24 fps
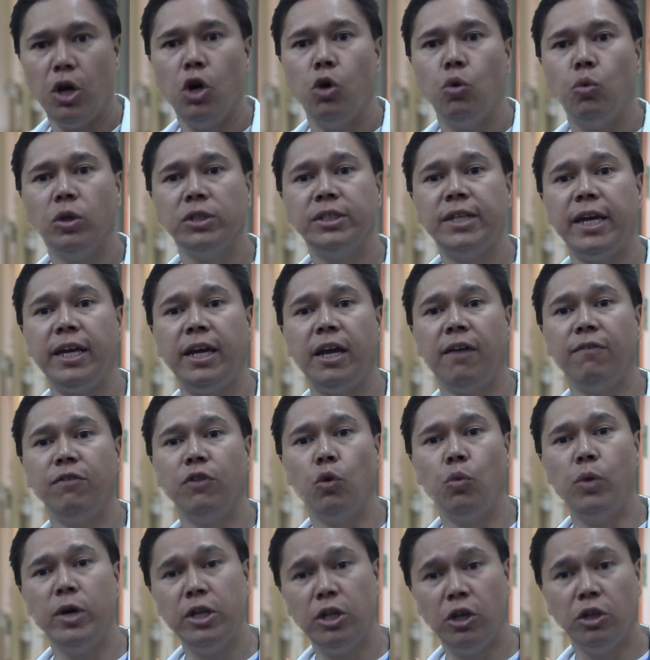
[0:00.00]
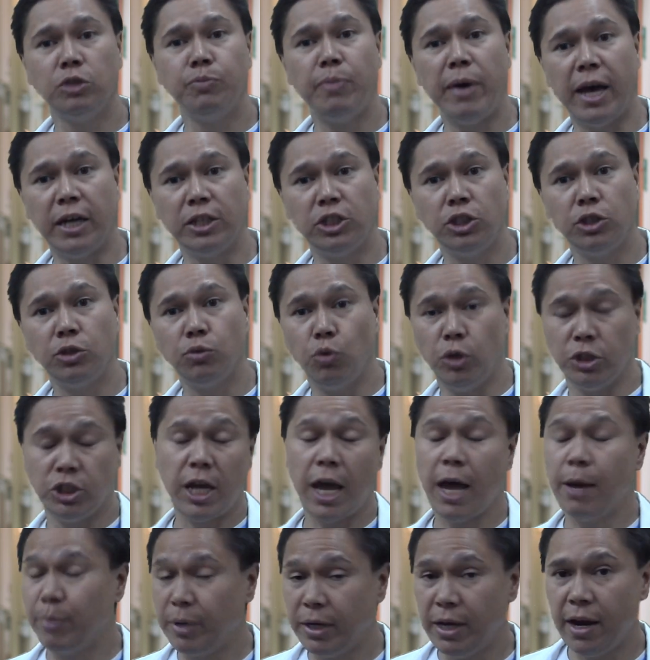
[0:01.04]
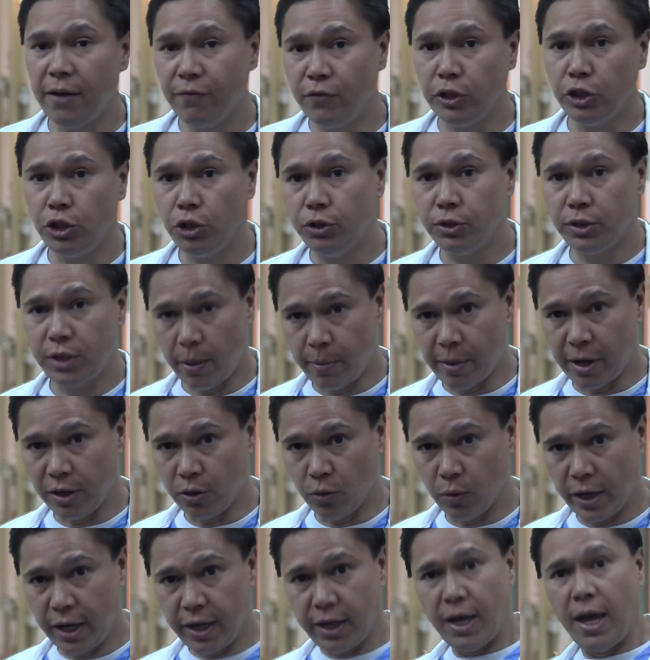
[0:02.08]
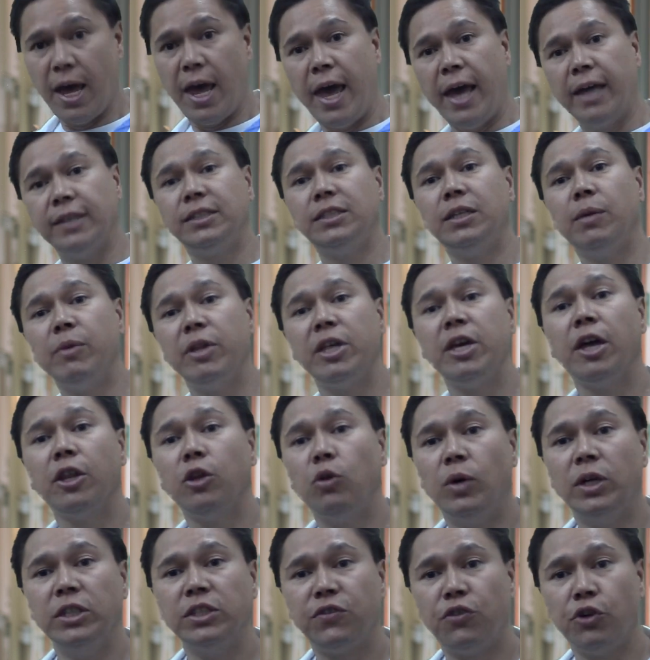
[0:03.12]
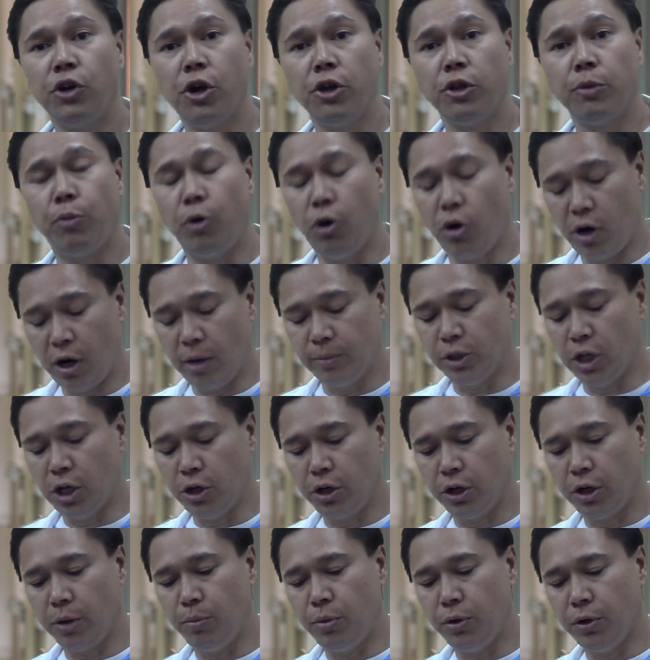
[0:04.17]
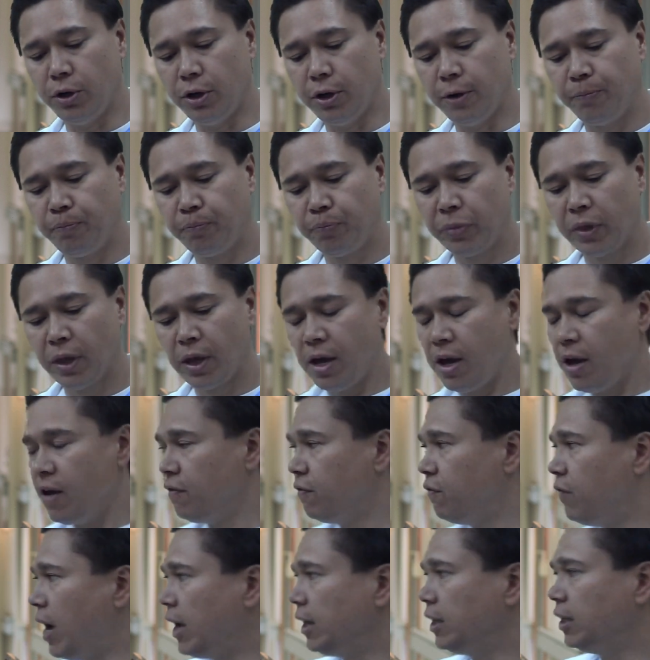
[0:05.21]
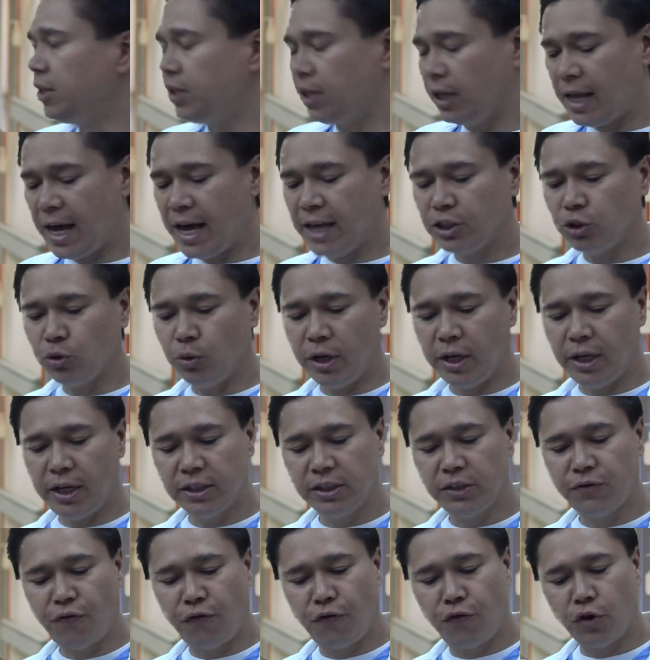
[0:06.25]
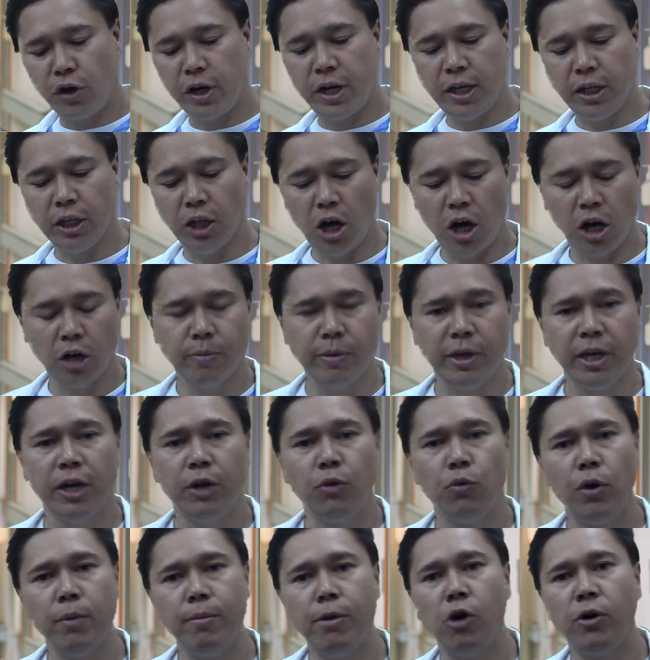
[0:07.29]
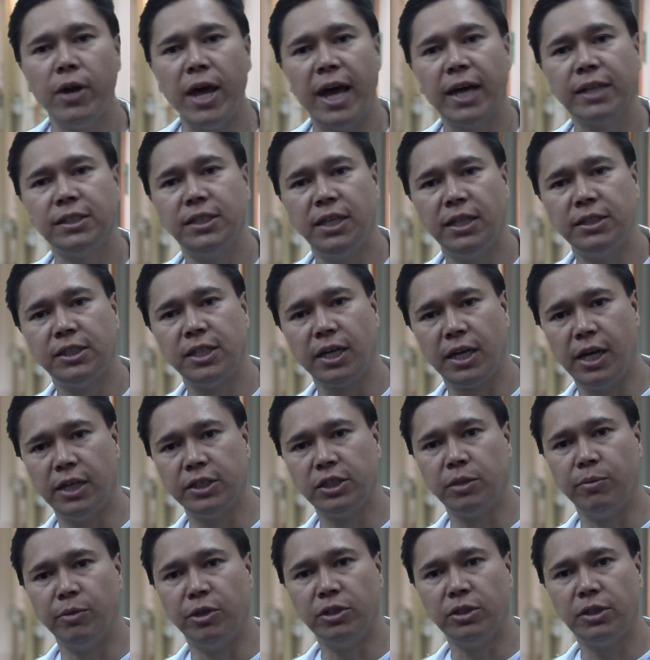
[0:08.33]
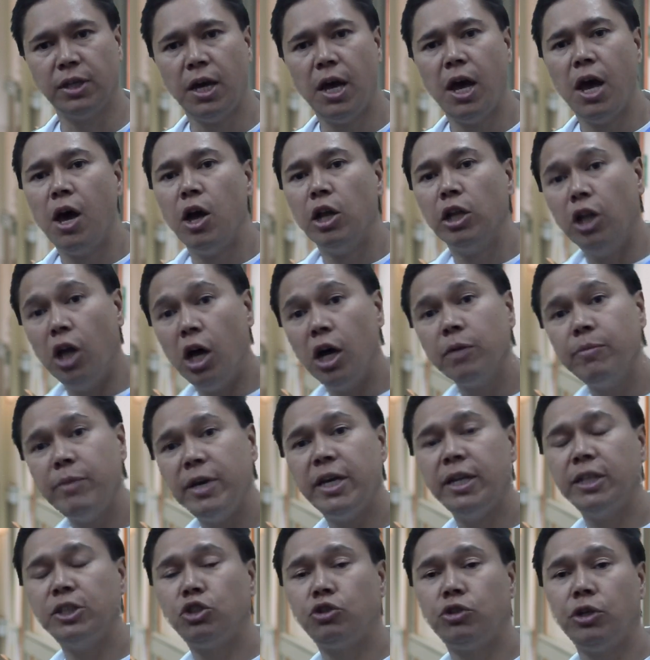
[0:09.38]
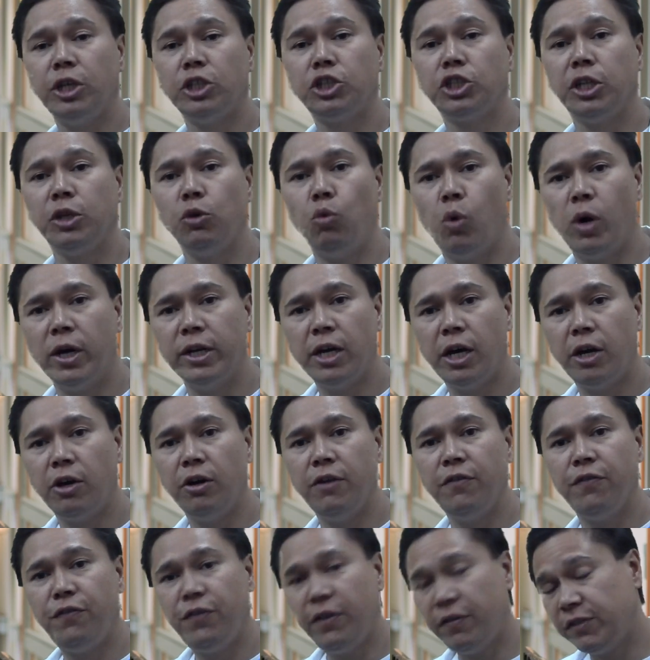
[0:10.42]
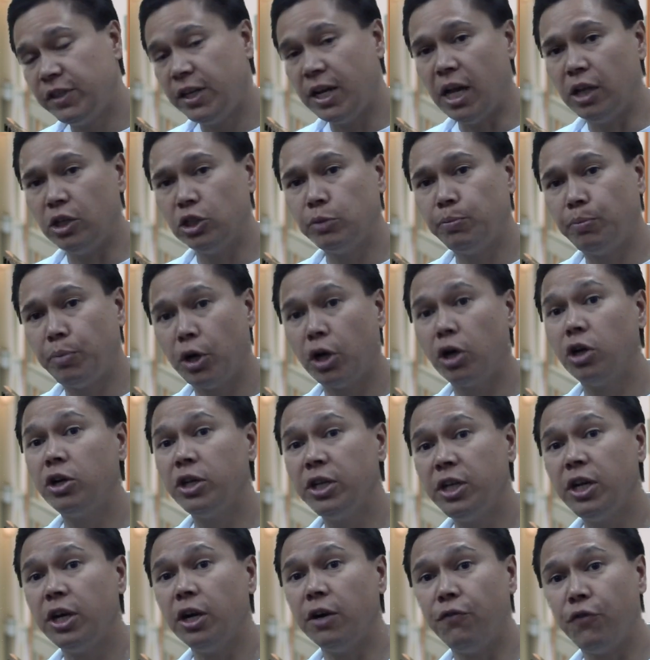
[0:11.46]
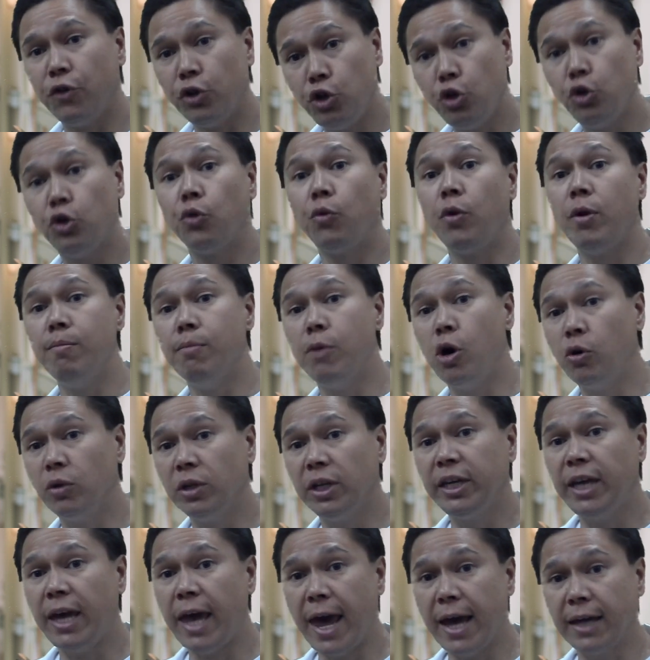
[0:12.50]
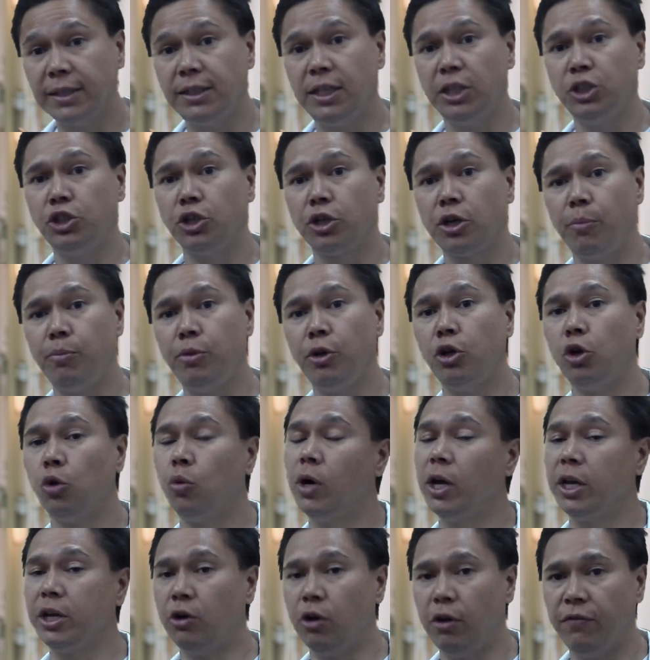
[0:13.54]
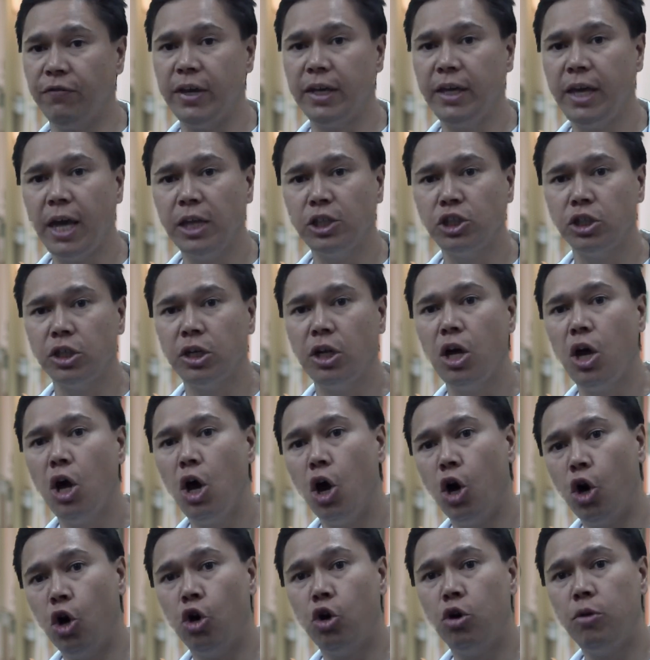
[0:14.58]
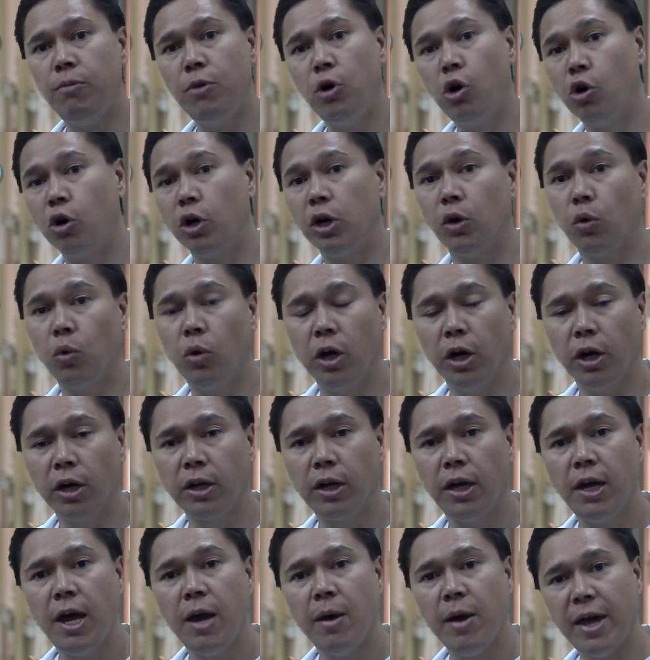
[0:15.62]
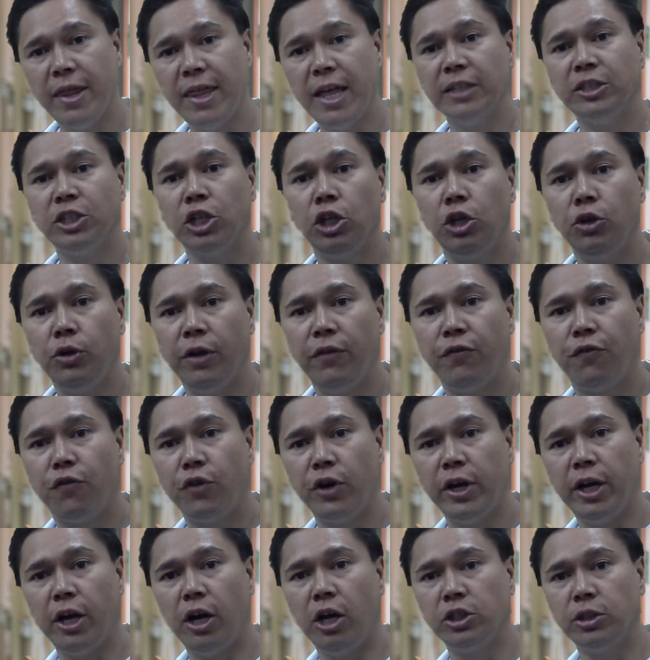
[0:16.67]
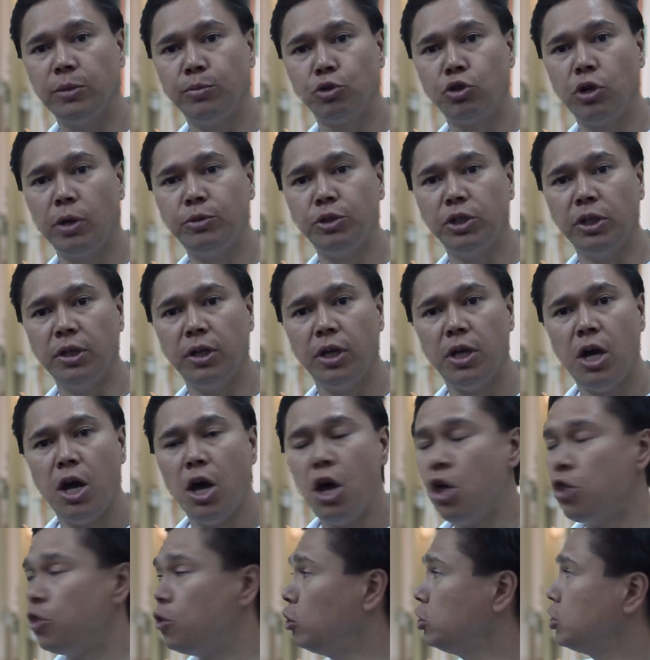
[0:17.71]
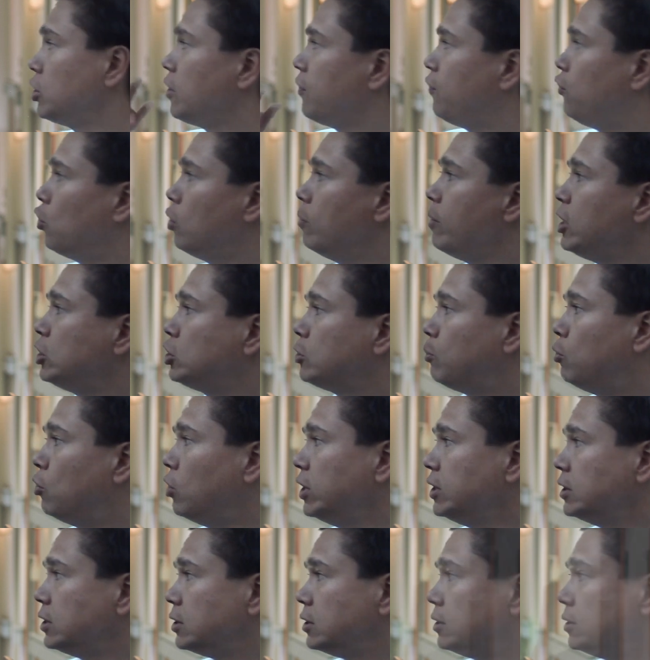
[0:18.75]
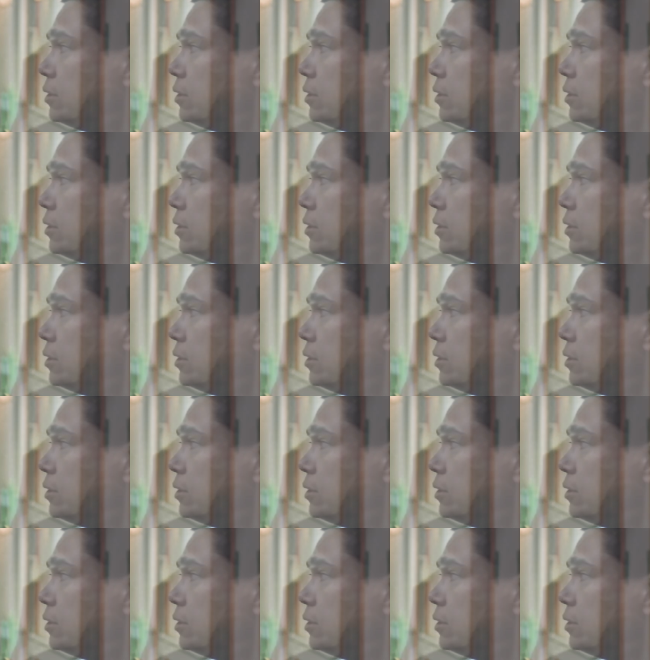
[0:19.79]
We'll take care of the Windows patches, which happen every Tuesday, by the way, and some of the other ones for other programs on your computer. Finally, the last one is free LogMeIn remote access to customers. LogMeIn is traditionally $150 per year for you to remotely access your computer while you're on vacation, home, or at work, and that's included free in our subscription. Those are the 4 major points.